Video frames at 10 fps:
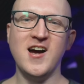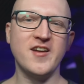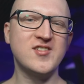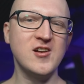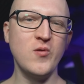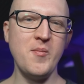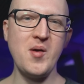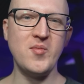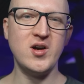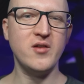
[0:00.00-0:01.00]
I still
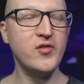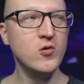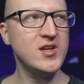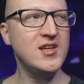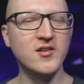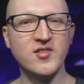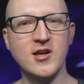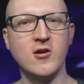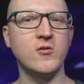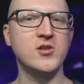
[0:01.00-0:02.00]
remember a few years
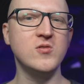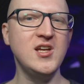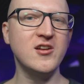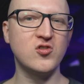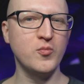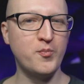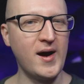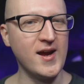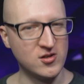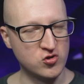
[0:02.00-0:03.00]
ago you needed to
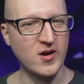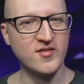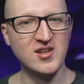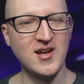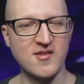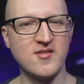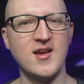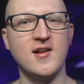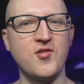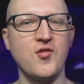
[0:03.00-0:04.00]
buy trusted
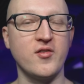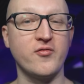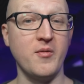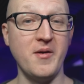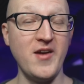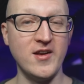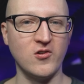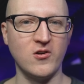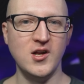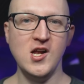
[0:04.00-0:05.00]
SSL certs from a
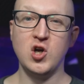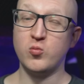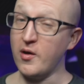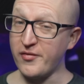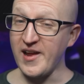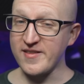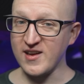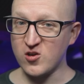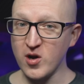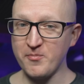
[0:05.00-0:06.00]
vendor. With Let's
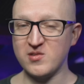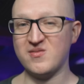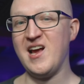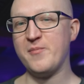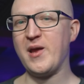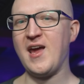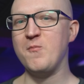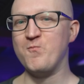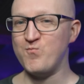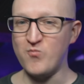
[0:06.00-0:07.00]
Encrypt, that
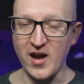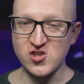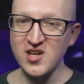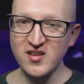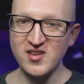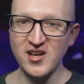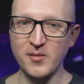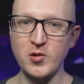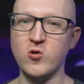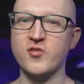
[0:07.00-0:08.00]
became much easier
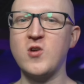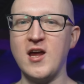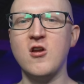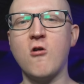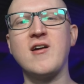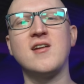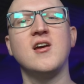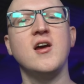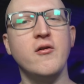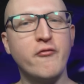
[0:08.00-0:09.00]
because you can now get
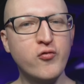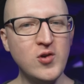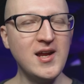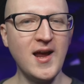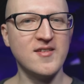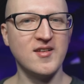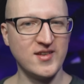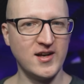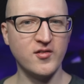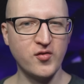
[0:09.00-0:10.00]
free
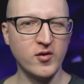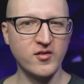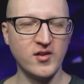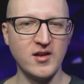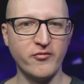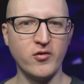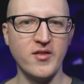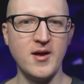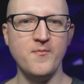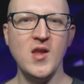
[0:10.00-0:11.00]
SSL certs and for
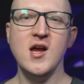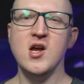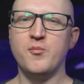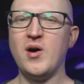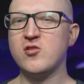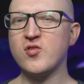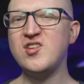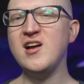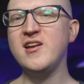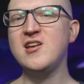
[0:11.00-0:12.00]
them, but you
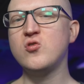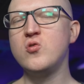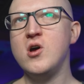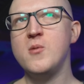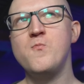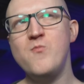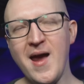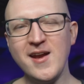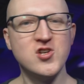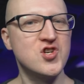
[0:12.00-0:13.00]
still need to
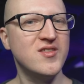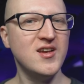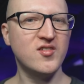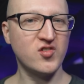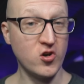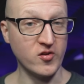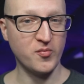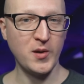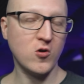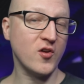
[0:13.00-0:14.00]
manage these certs
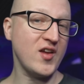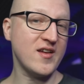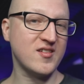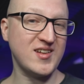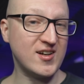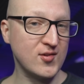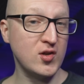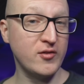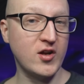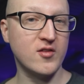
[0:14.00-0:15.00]
because SSL
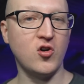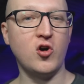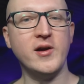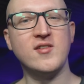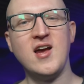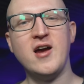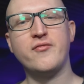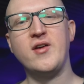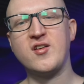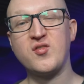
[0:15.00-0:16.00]
certificates always
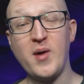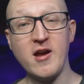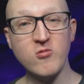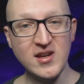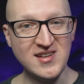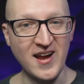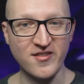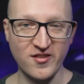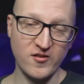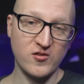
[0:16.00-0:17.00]
have expiry
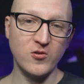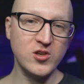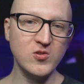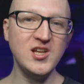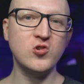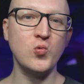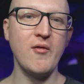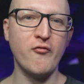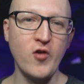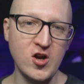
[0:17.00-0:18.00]
dates, so you need to
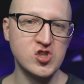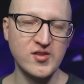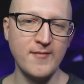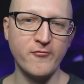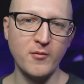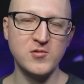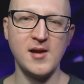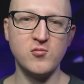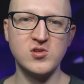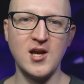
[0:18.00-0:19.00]
refresh them from
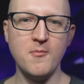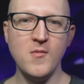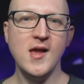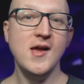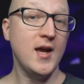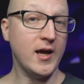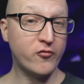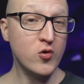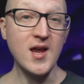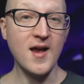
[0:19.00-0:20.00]
time to time. And
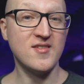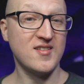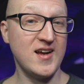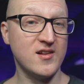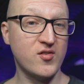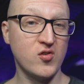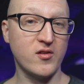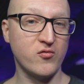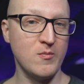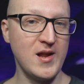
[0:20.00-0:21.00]
free SSL
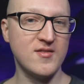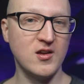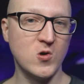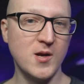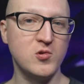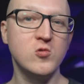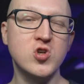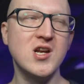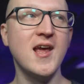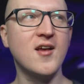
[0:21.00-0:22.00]
certs from Let's Encrypt
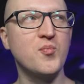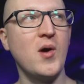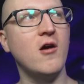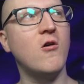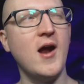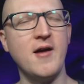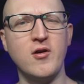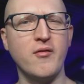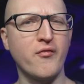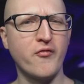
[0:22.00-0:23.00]
usually expire
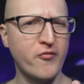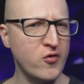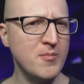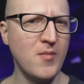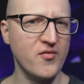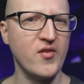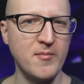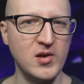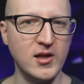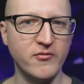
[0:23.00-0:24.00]
every three months, I
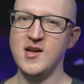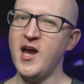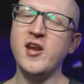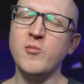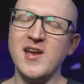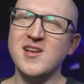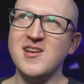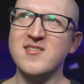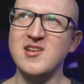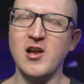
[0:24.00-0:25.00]
believe. Anyway, it
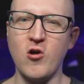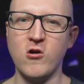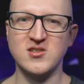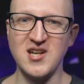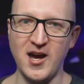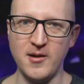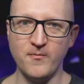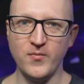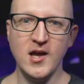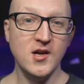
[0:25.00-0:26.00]
isn't a long time.
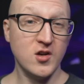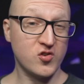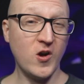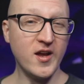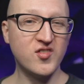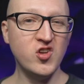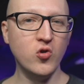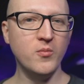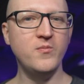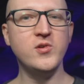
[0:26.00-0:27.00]
So
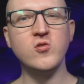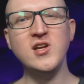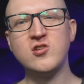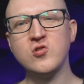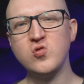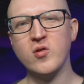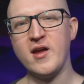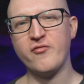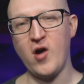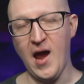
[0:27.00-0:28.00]
assume you need to do
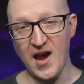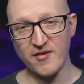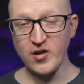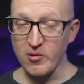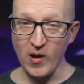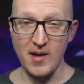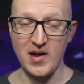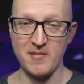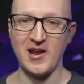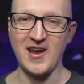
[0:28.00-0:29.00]
that for every web
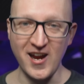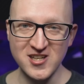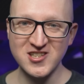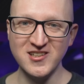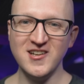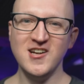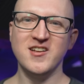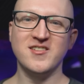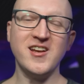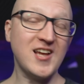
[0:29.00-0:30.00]
application,
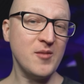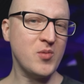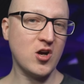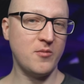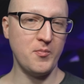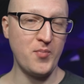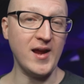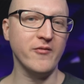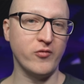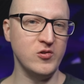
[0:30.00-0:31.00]
that can become a
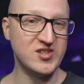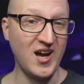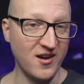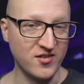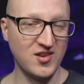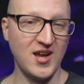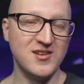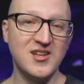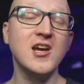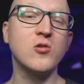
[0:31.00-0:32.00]
painful task. And
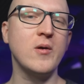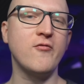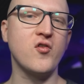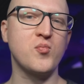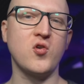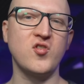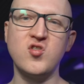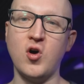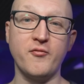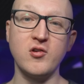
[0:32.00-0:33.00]
here reverse
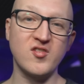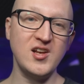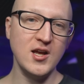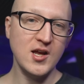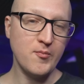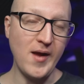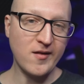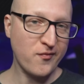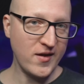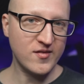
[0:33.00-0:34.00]
proxies obviously make
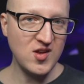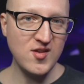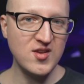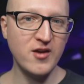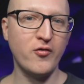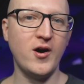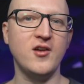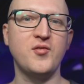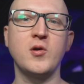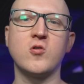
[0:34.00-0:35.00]
things easier for
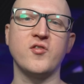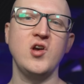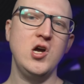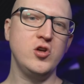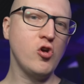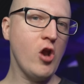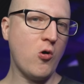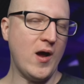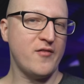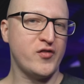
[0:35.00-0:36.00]
us because you now
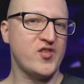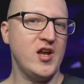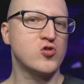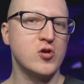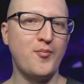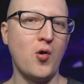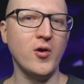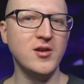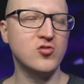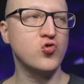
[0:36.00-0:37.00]
have a central
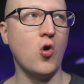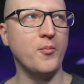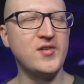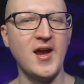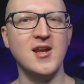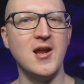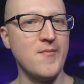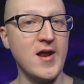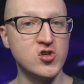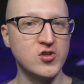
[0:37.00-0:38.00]
point to obtain and
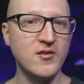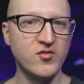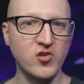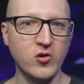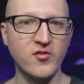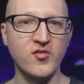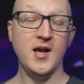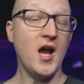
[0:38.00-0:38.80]
manage these certs.